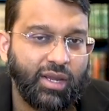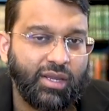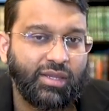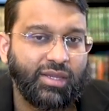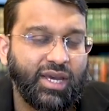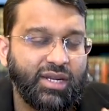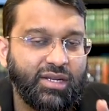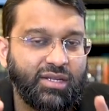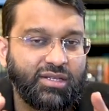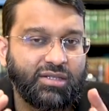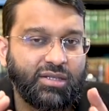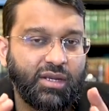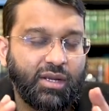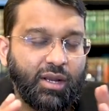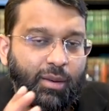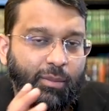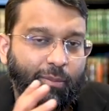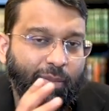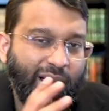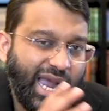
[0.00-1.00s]
that is
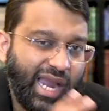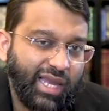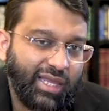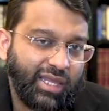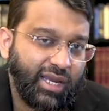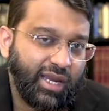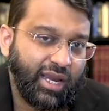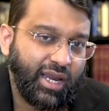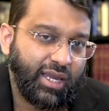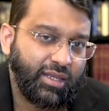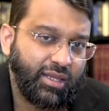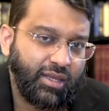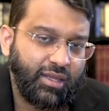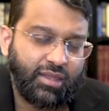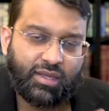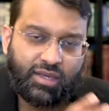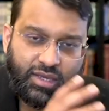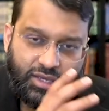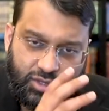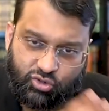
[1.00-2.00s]
compiling
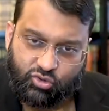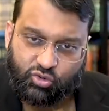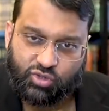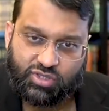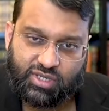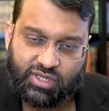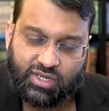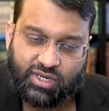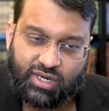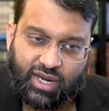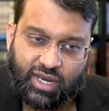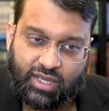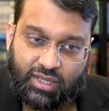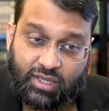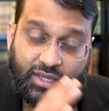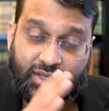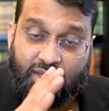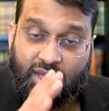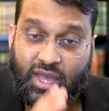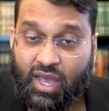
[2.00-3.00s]
Hadith, interested in
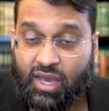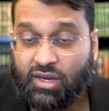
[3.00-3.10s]
Hadith,